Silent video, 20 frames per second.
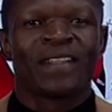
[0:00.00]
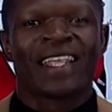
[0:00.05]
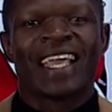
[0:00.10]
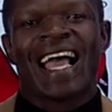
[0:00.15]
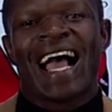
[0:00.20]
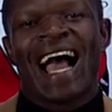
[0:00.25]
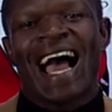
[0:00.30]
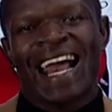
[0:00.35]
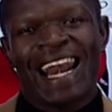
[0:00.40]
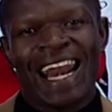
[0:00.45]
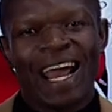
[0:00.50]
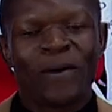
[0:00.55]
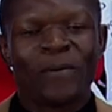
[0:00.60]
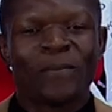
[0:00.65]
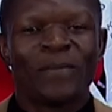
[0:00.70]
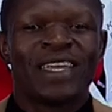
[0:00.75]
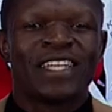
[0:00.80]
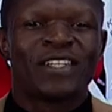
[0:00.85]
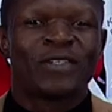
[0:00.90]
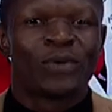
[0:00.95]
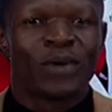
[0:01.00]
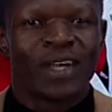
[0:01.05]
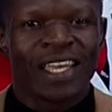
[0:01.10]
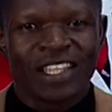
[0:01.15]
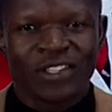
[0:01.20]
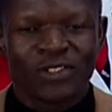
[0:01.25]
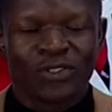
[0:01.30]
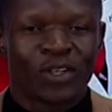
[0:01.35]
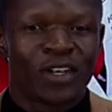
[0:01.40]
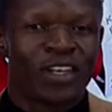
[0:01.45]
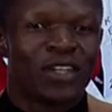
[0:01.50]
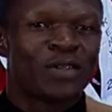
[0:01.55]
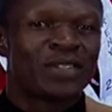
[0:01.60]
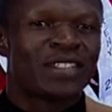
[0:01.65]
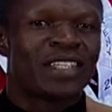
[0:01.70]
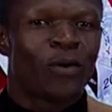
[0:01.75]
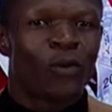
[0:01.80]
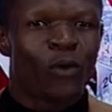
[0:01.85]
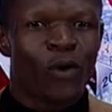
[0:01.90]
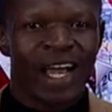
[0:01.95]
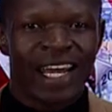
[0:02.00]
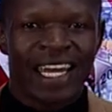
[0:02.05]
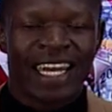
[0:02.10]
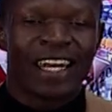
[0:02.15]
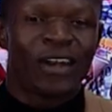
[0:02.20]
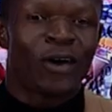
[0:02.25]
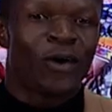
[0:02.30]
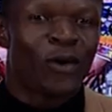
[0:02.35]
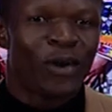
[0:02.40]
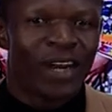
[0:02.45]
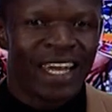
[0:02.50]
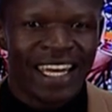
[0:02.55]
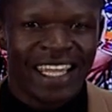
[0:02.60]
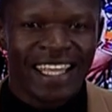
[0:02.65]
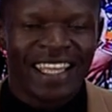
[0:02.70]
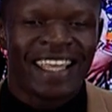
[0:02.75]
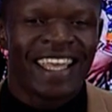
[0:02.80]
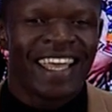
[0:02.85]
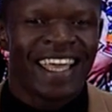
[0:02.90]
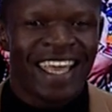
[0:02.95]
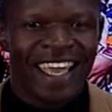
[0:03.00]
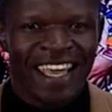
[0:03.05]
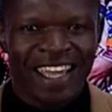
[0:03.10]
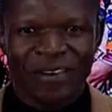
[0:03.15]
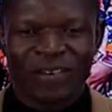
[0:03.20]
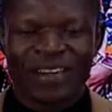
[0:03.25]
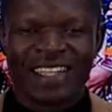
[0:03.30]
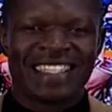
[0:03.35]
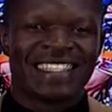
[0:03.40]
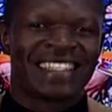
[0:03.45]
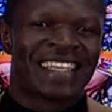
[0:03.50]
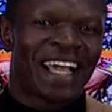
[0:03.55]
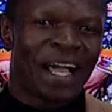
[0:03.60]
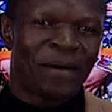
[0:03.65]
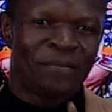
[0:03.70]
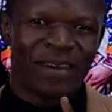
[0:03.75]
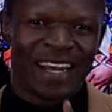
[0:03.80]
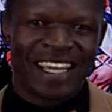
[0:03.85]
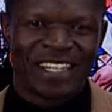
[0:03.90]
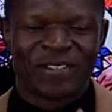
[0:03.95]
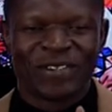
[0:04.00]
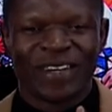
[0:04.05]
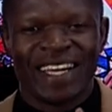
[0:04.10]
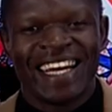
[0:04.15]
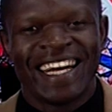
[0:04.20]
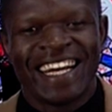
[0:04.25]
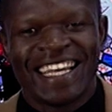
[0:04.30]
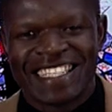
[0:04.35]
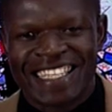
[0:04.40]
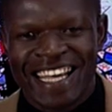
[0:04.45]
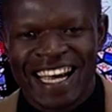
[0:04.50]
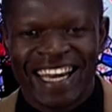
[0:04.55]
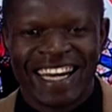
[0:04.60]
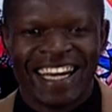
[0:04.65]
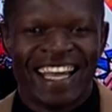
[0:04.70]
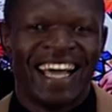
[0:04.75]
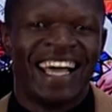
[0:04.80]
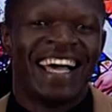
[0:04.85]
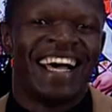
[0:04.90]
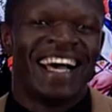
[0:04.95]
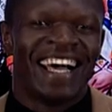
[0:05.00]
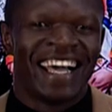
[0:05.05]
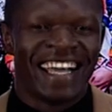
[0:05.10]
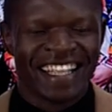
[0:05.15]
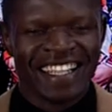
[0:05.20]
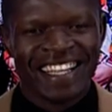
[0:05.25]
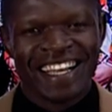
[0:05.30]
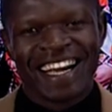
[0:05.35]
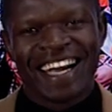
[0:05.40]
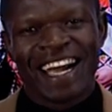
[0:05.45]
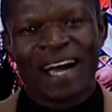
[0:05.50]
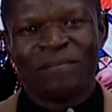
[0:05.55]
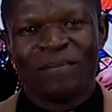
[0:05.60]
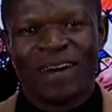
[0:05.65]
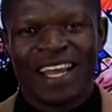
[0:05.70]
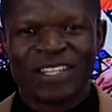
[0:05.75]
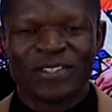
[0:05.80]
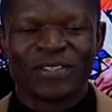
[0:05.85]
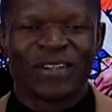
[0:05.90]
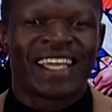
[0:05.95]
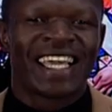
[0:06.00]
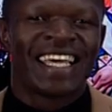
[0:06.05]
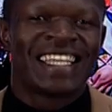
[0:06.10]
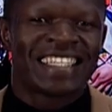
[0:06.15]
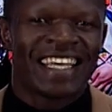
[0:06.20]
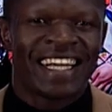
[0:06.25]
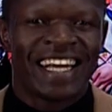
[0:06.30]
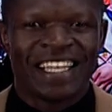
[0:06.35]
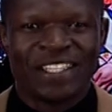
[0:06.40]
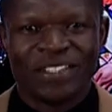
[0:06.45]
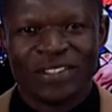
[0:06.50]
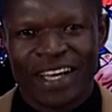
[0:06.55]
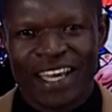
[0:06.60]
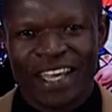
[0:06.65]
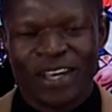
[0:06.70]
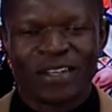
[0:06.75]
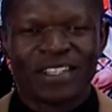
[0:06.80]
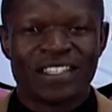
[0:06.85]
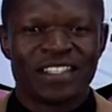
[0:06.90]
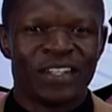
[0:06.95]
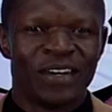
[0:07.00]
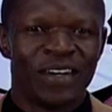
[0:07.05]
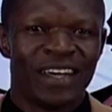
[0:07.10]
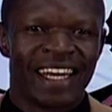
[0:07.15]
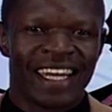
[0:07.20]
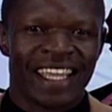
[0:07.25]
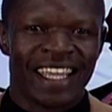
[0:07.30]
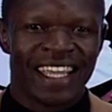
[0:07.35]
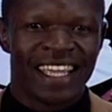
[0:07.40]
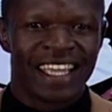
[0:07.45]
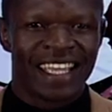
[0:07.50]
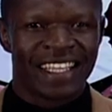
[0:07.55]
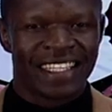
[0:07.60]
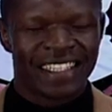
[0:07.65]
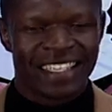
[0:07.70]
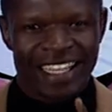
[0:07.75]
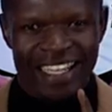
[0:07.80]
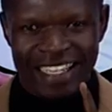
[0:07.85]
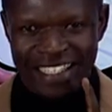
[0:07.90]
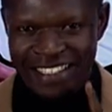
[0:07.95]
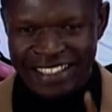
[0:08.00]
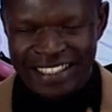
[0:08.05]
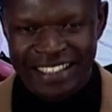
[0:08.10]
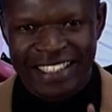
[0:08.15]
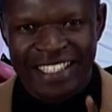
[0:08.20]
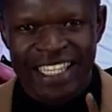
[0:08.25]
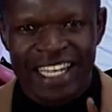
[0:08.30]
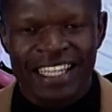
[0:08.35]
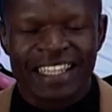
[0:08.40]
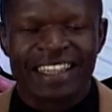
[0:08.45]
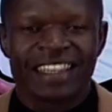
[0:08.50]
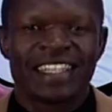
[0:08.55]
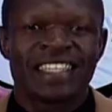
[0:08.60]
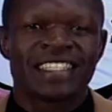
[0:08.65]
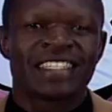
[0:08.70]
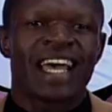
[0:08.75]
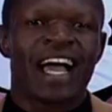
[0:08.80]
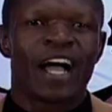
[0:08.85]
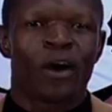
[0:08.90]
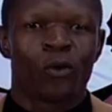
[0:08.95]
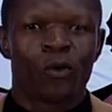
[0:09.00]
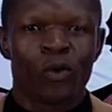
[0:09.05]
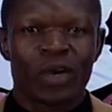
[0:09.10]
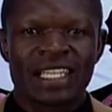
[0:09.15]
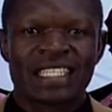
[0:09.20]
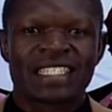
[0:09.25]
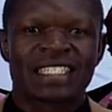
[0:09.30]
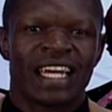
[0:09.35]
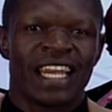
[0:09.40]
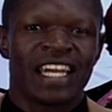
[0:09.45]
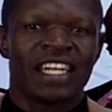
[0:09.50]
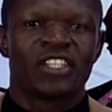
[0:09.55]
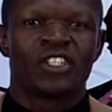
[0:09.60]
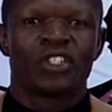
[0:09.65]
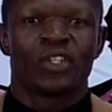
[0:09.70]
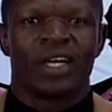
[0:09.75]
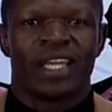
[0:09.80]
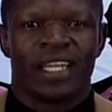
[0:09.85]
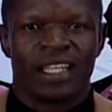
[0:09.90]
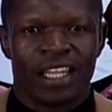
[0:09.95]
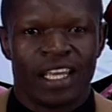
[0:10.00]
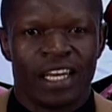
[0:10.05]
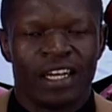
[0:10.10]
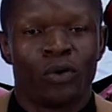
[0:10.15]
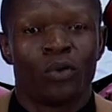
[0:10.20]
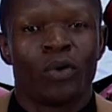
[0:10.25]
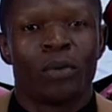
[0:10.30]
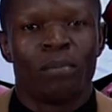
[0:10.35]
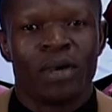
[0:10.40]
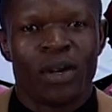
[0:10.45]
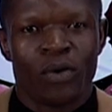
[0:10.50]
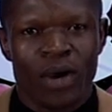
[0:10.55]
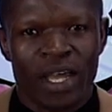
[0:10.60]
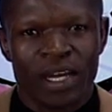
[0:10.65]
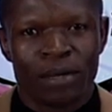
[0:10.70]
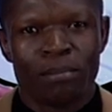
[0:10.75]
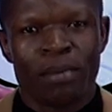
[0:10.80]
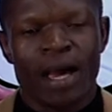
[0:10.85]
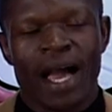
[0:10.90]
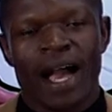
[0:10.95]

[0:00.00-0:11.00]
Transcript: allow me to introduce the one and only. Anyways, kabla tuende sana kabla tuongee sana juu ya hiyo story, check this a quick slideshow and then we'll be right back.